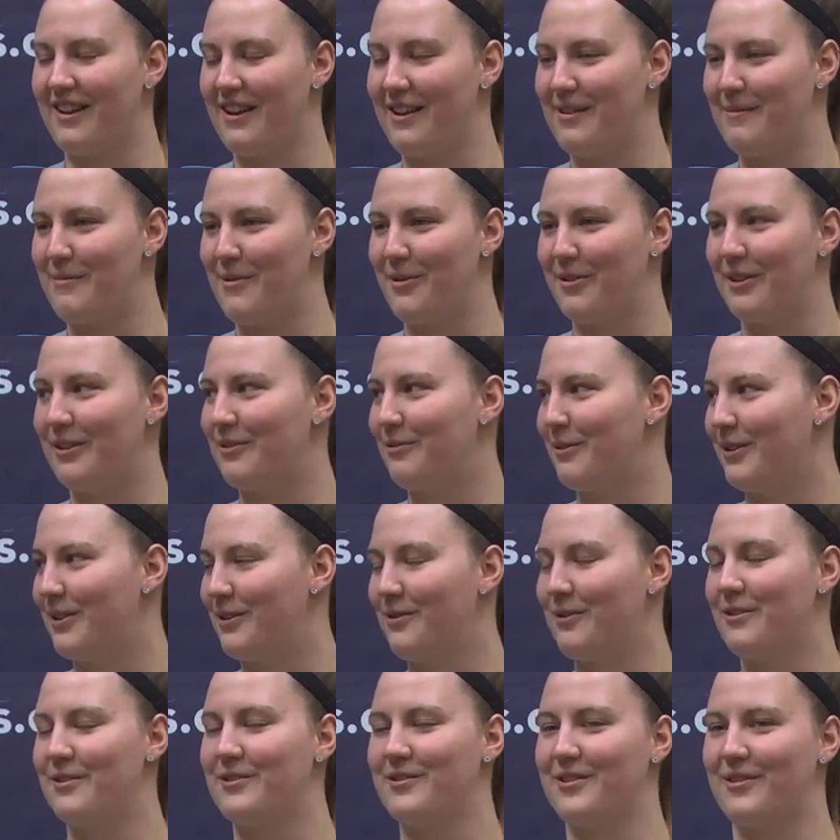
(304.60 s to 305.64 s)
I'm only
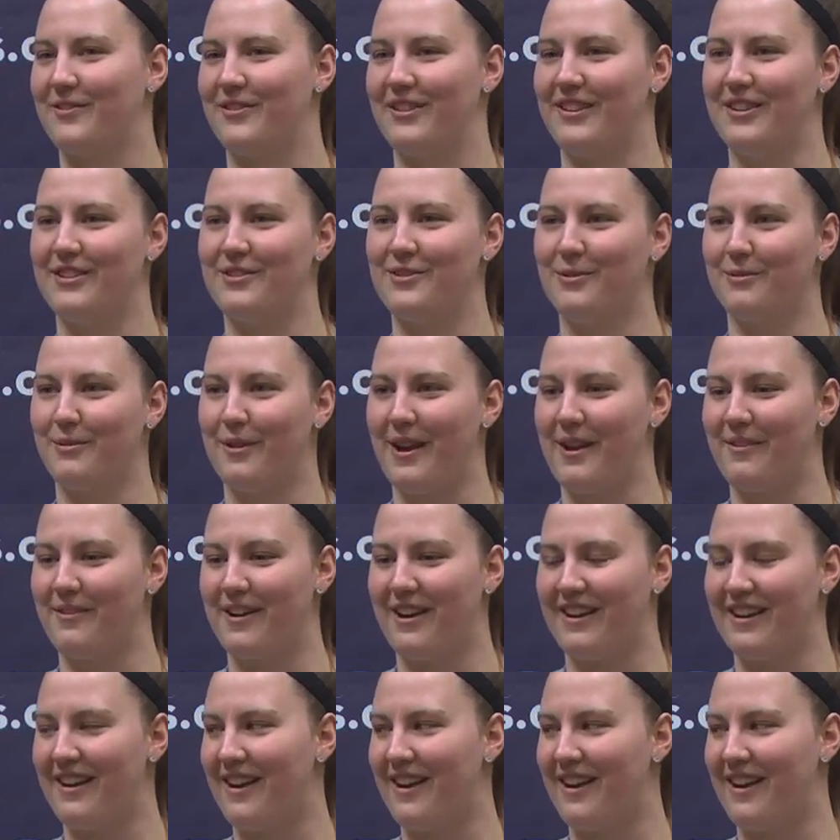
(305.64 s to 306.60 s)
3/4 of an inch away right